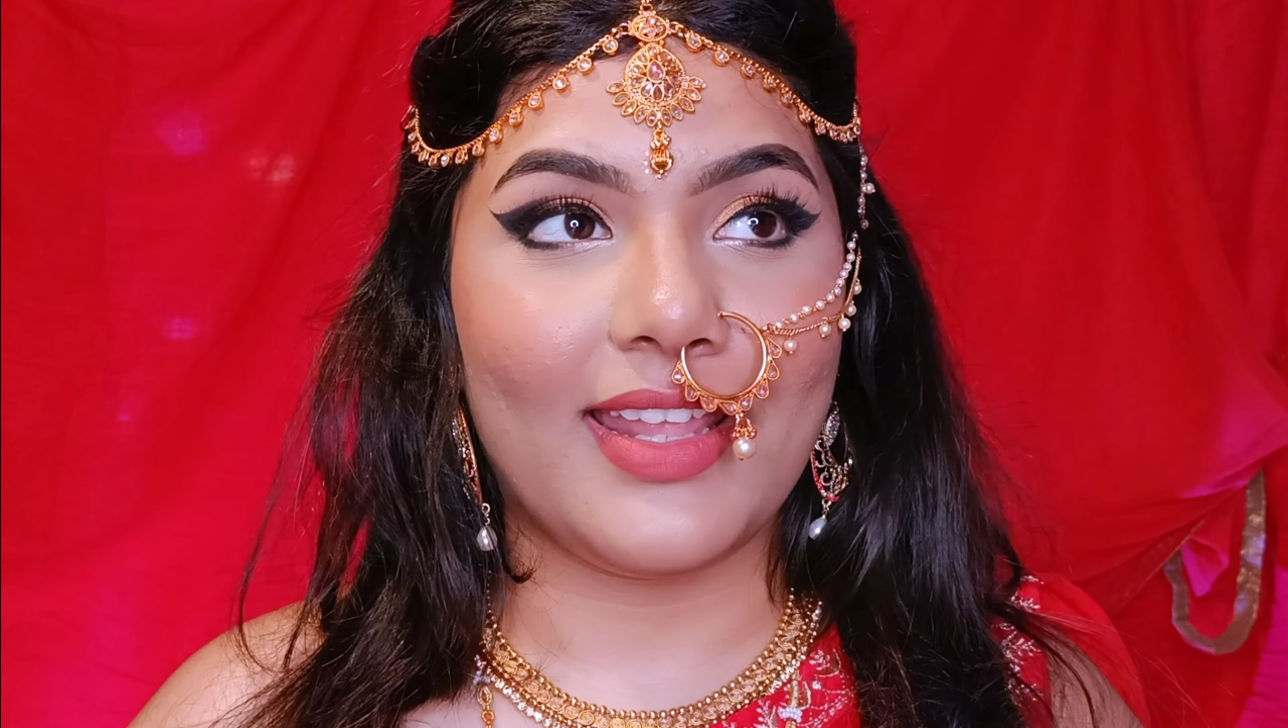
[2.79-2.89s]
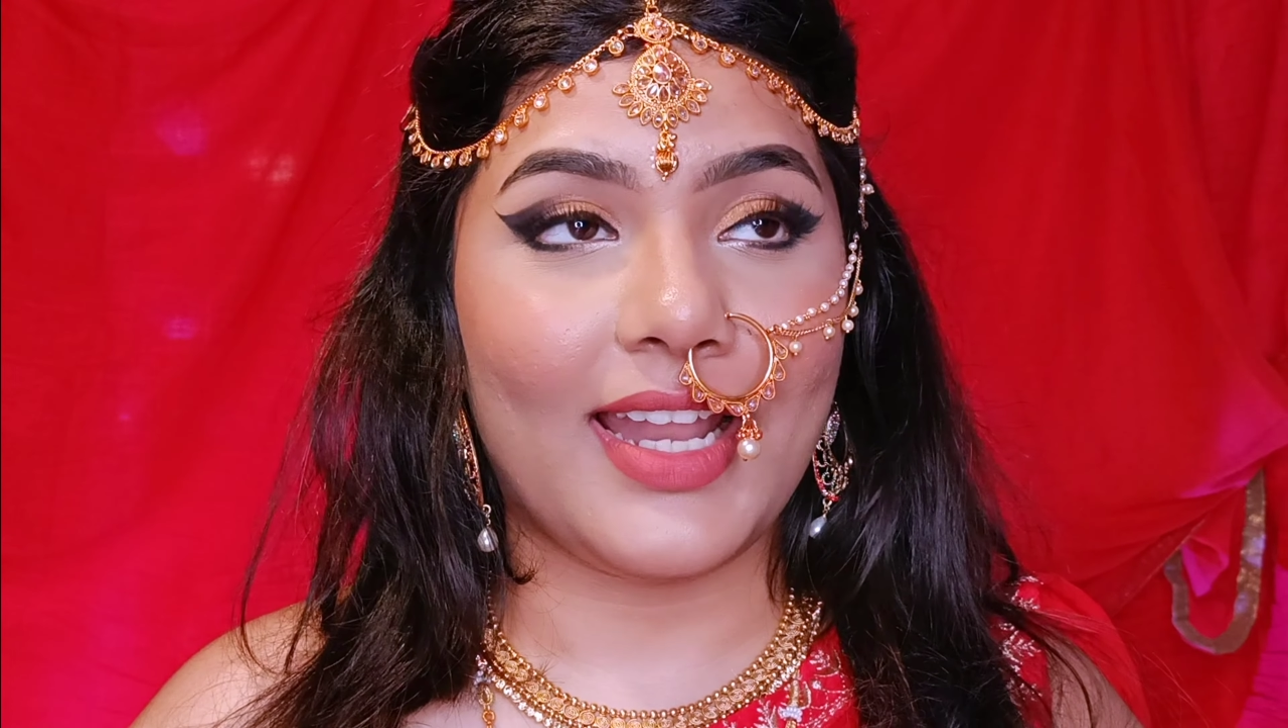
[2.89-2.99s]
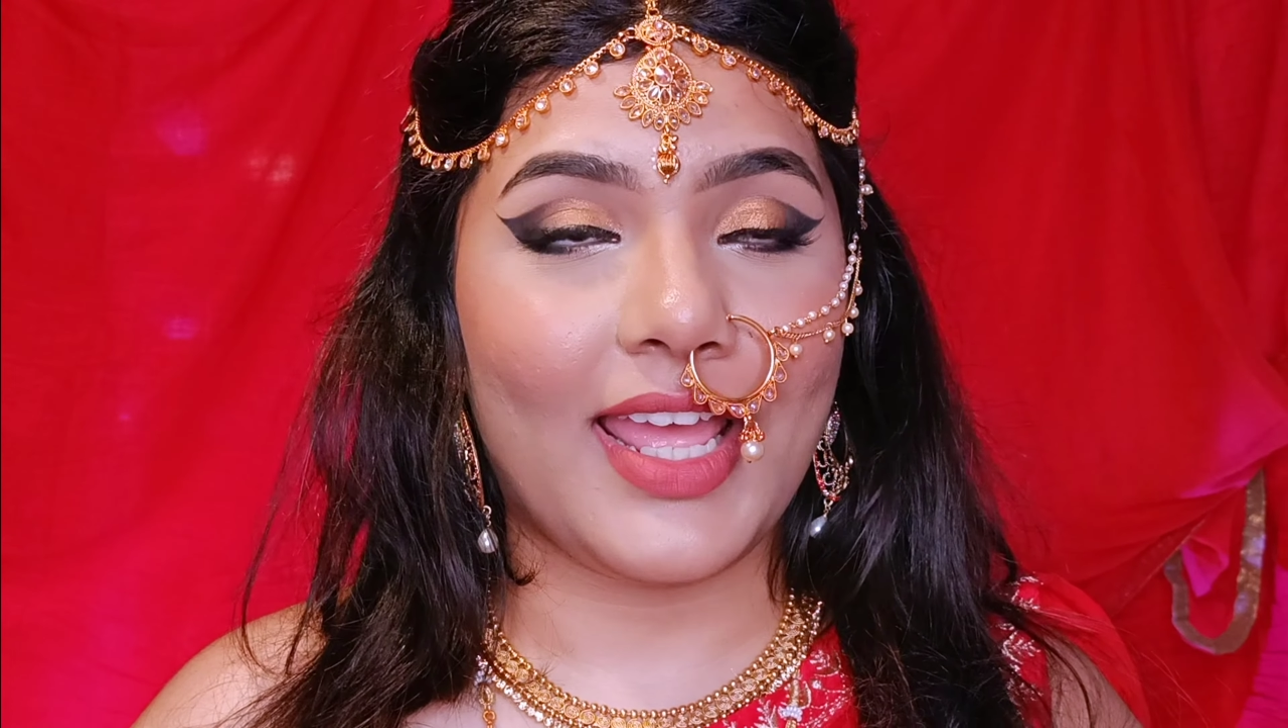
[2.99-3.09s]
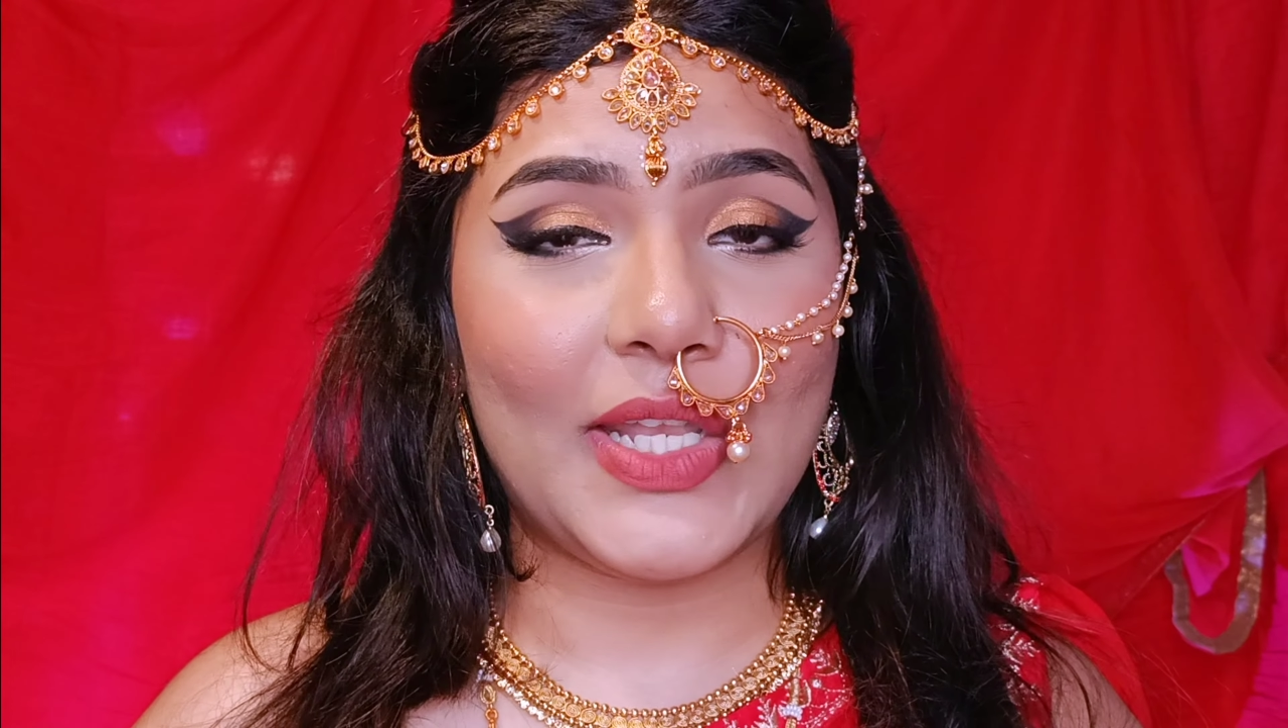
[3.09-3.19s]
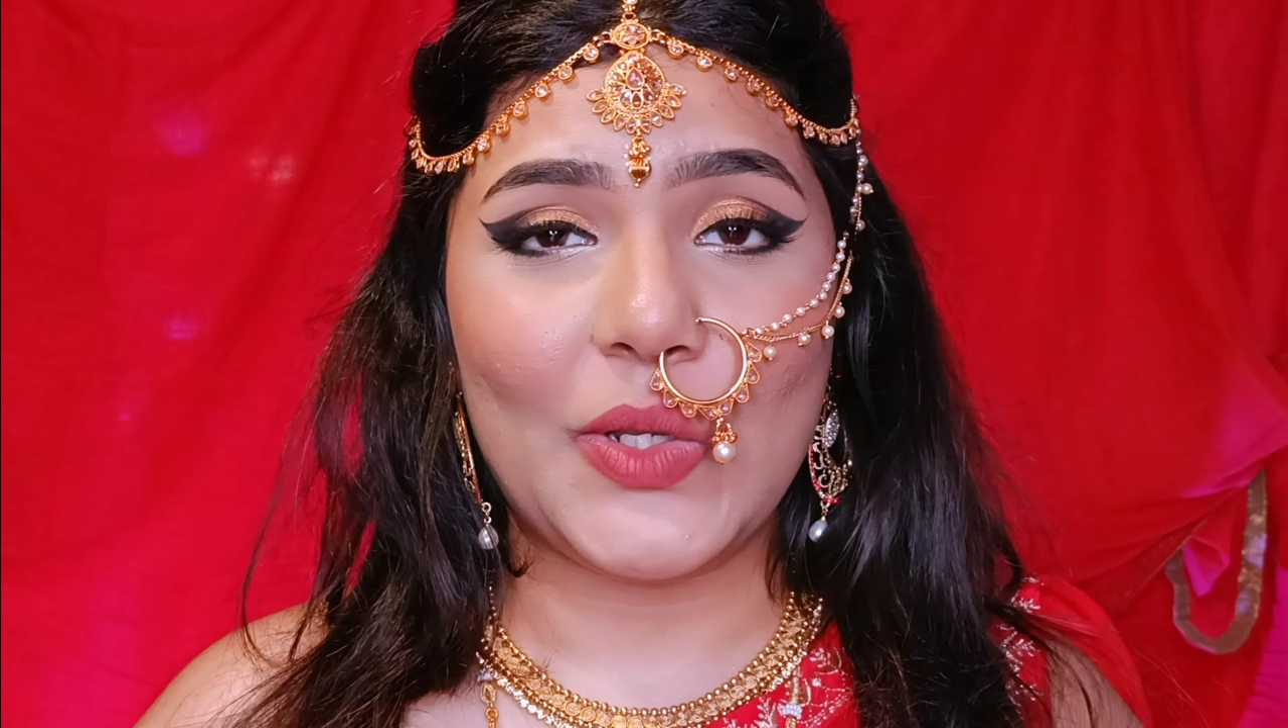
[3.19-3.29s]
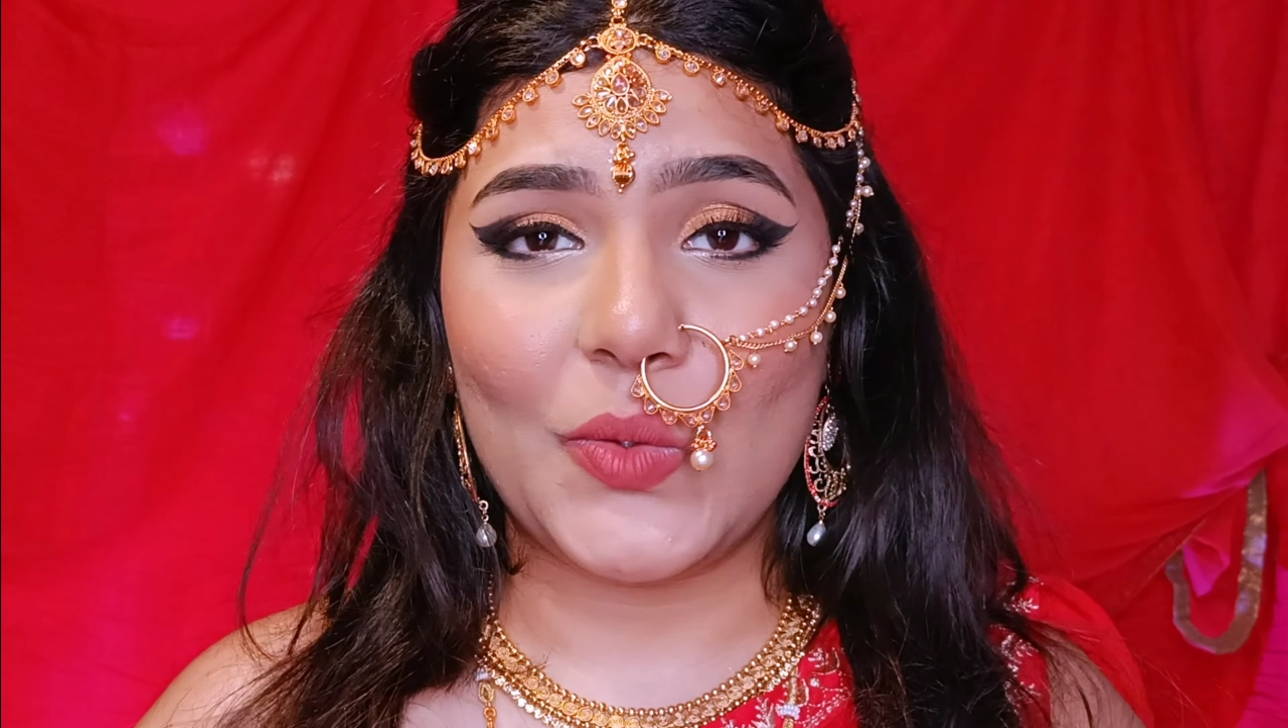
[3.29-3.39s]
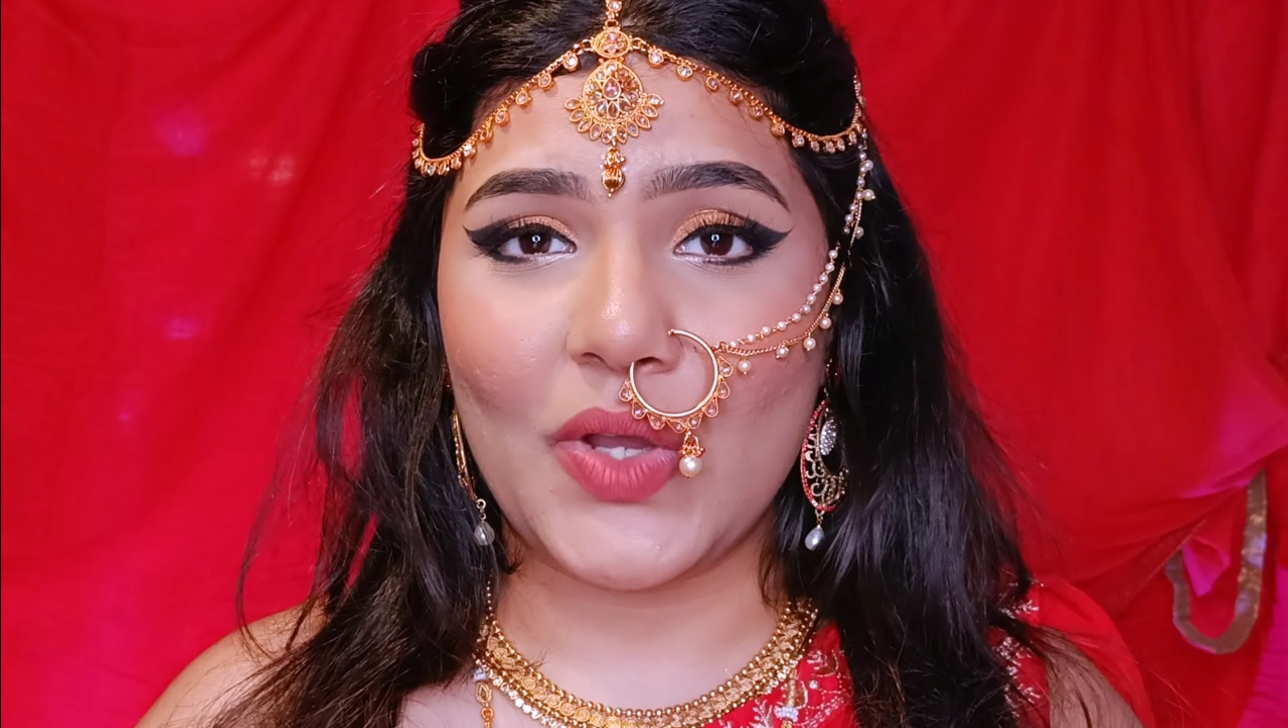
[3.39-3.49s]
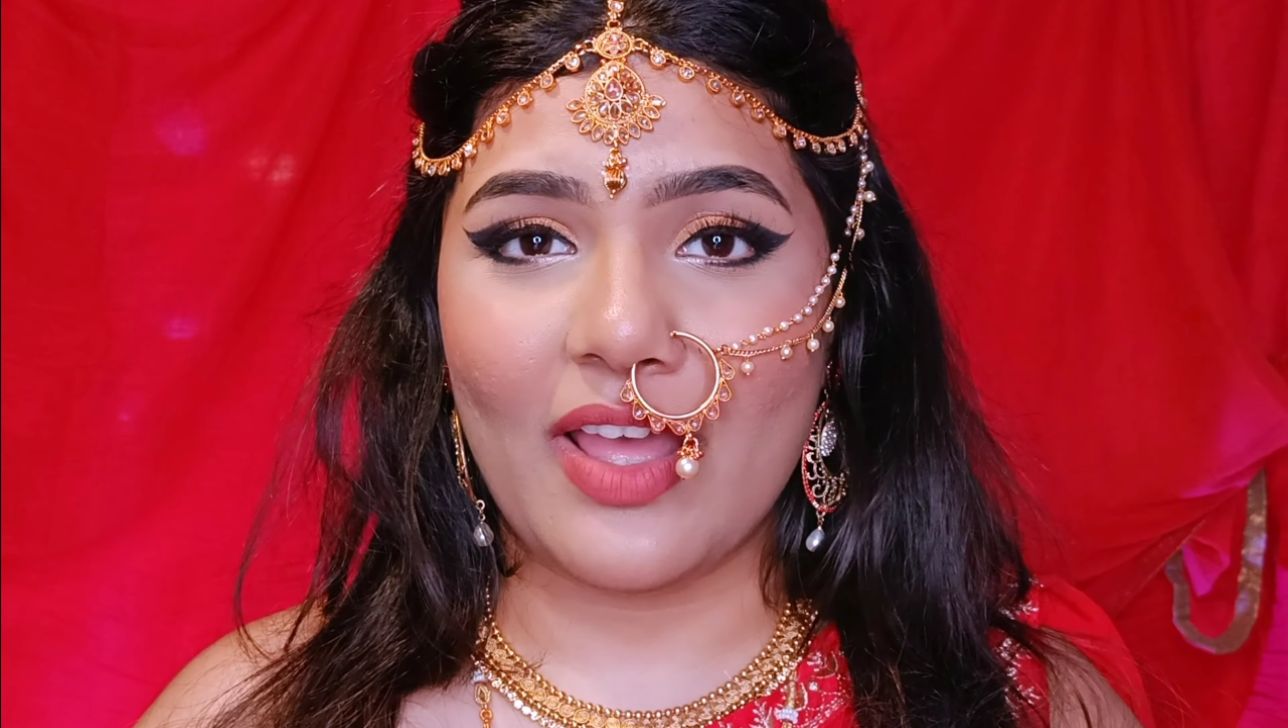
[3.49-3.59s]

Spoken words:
and I know